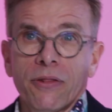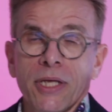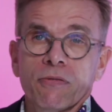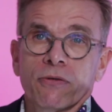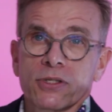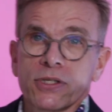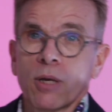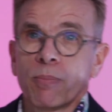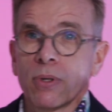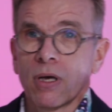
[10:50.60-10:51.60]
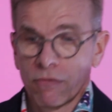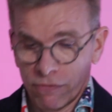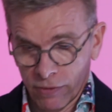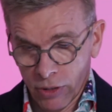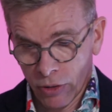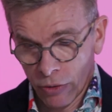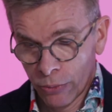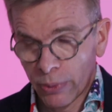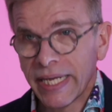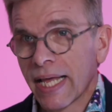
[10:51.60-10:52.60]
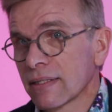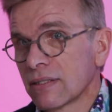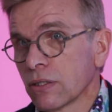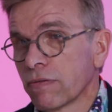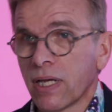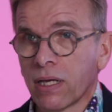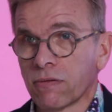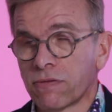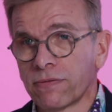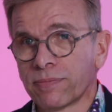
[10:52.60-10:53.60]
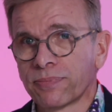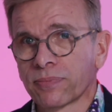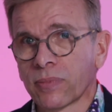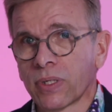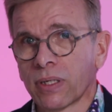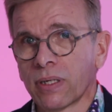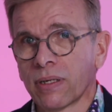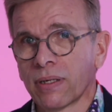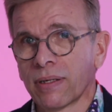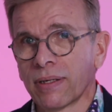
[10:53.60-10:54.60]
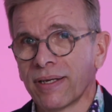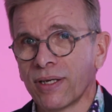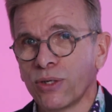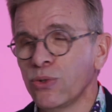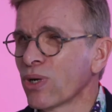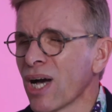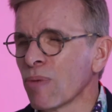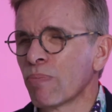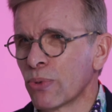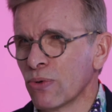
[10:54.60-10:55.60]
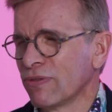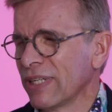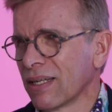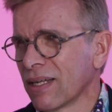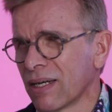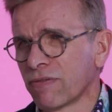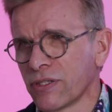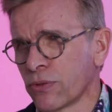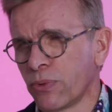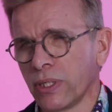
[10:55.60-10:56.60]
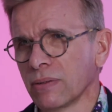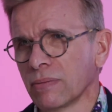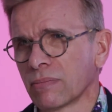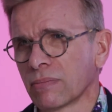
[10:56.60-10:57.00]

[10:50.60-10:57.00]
Think, for example, of the reality of love. You can't prove that love is real.